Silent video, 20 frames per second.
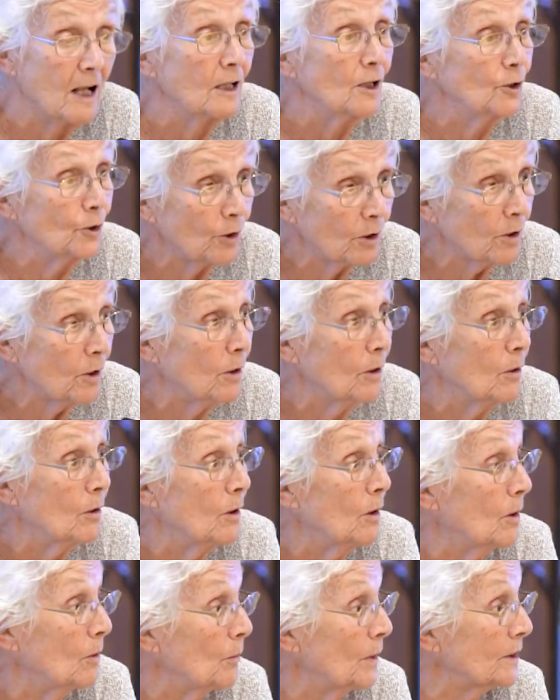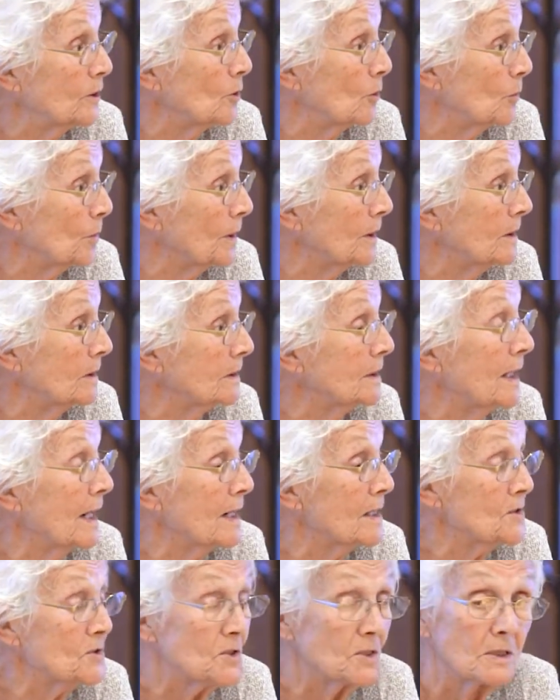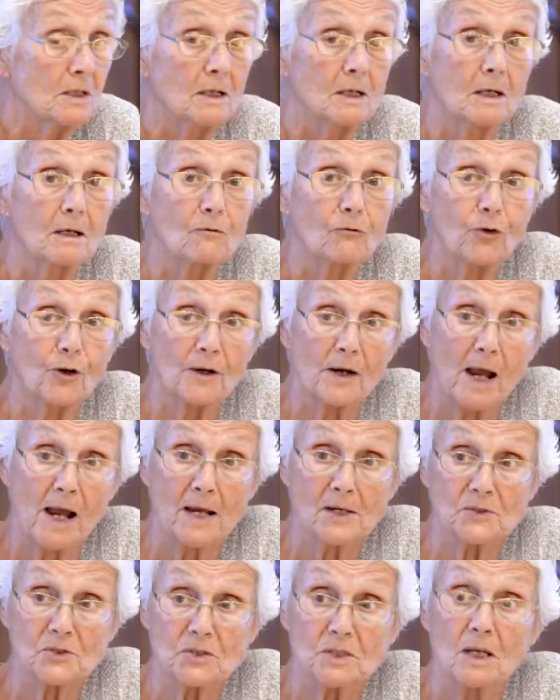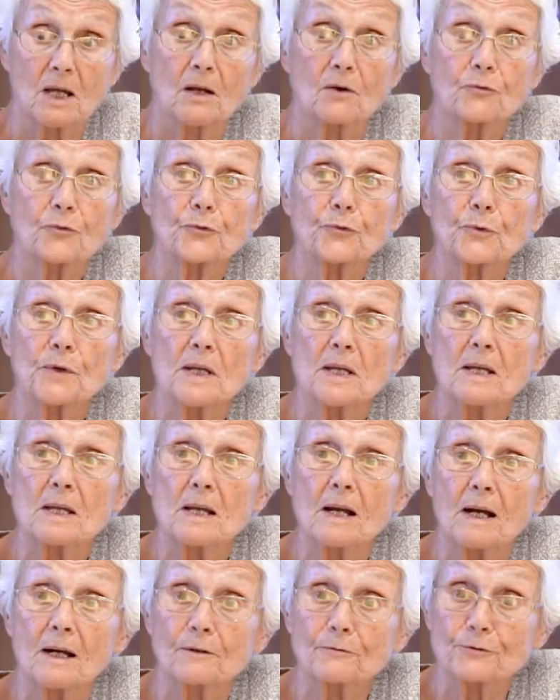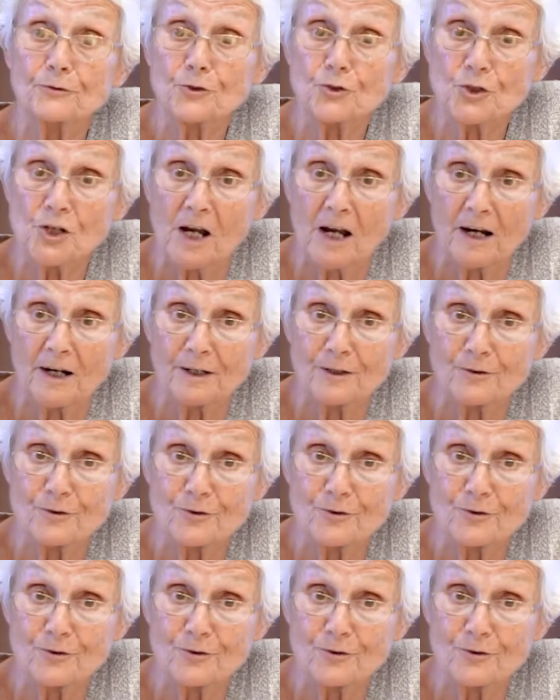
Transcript: Look what the world does for us, free of charge.